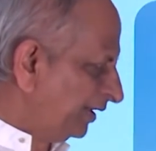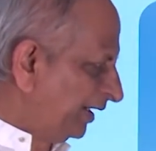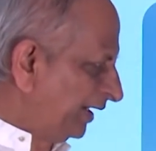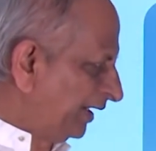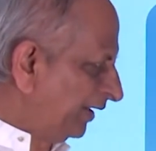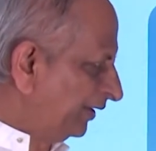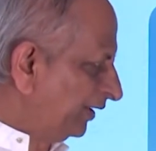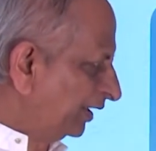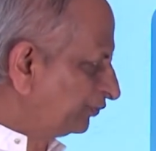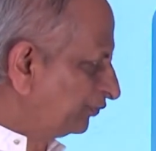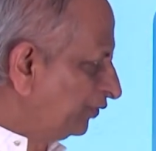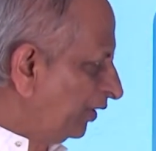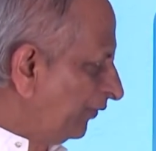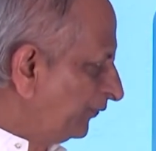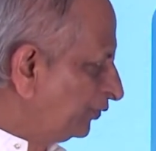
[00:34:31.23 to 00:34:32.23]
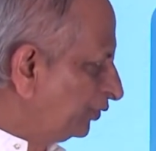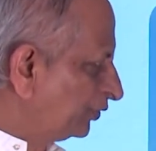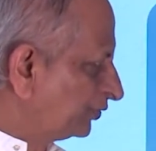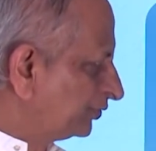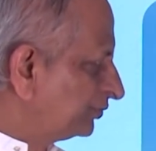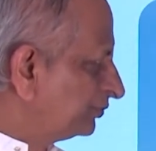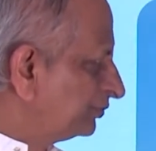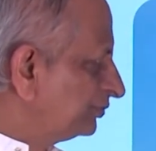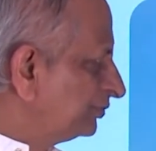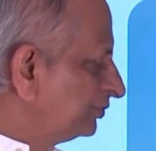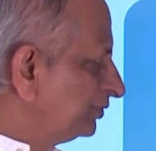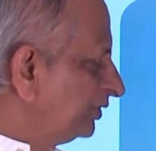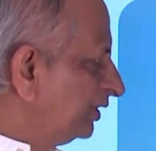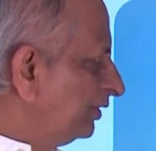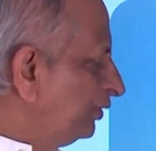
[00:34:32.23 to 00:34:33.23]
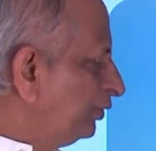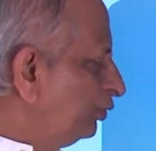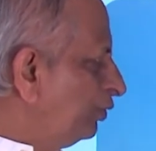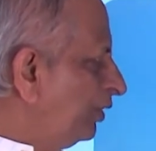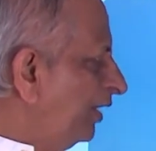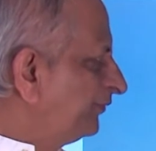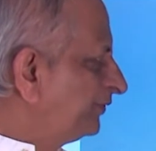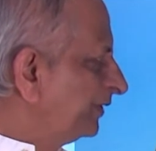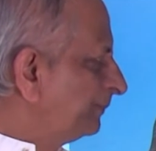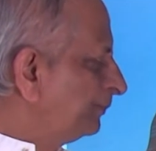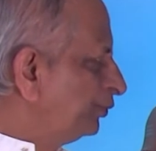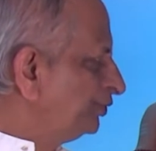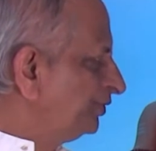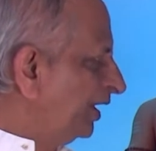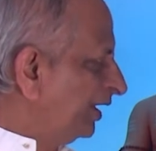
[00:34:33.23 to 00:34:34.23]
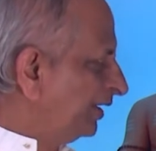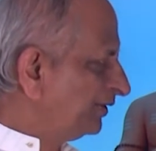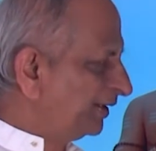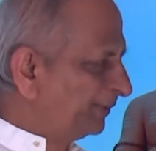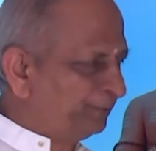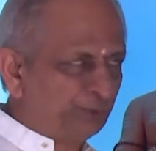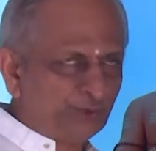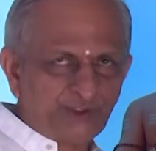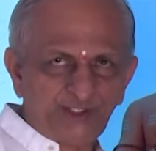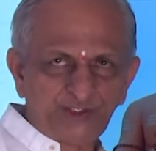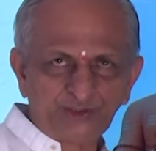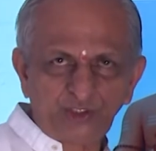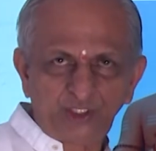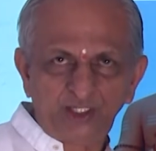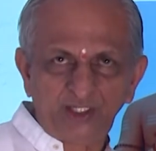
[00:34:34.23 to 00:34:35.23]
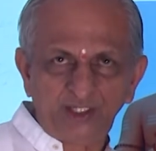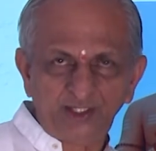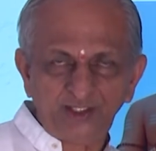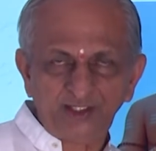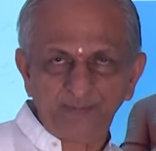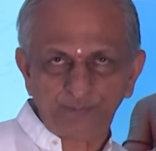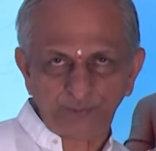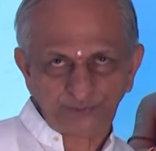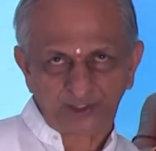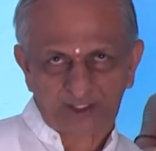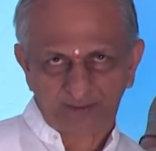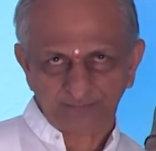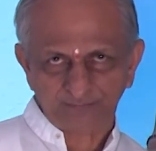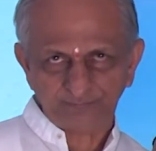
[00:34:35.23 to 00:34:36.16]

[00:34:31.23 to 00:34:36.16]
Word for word: and of course they will do after puja. That puja is called linga puja,